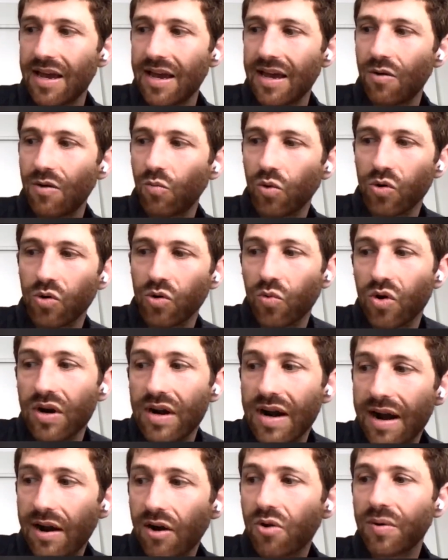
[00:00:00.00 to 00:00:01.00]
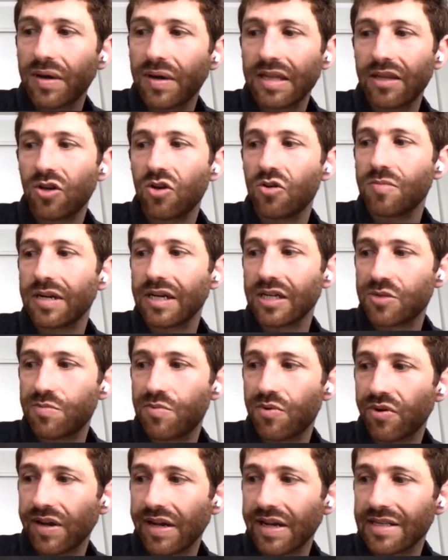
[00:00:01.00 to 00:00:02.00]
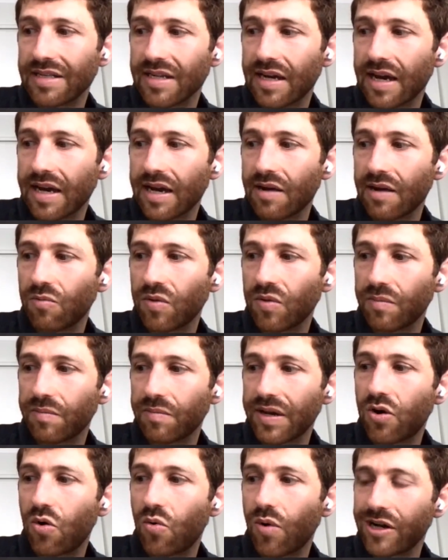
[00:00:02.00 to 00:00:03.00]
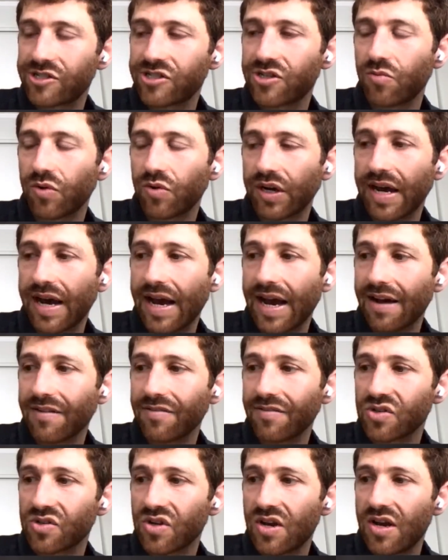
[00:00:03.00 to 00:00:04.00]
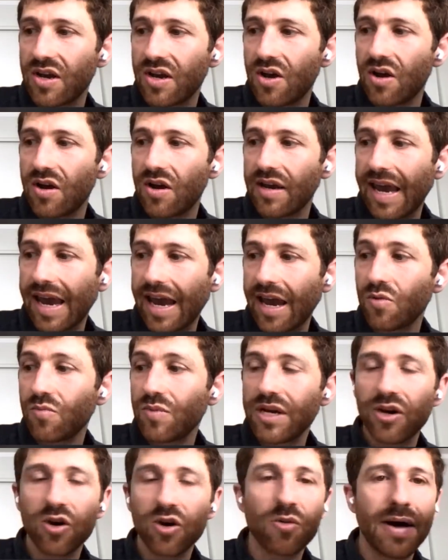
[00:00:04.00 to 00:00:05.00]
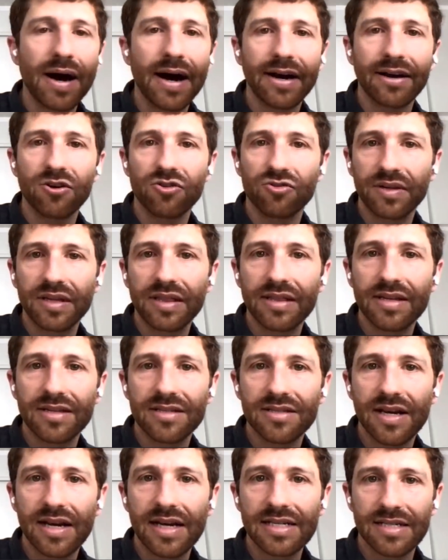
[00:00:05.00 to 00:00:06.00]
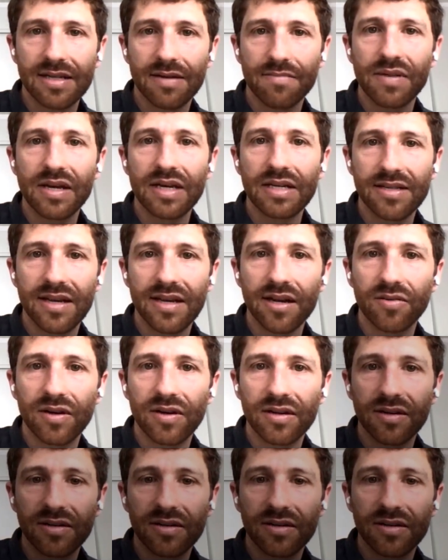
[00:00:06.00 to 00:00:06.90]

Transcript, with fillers: We're we're narrowing the human experience, and I the big question we're going to have is can we go back and treat this as something sacred?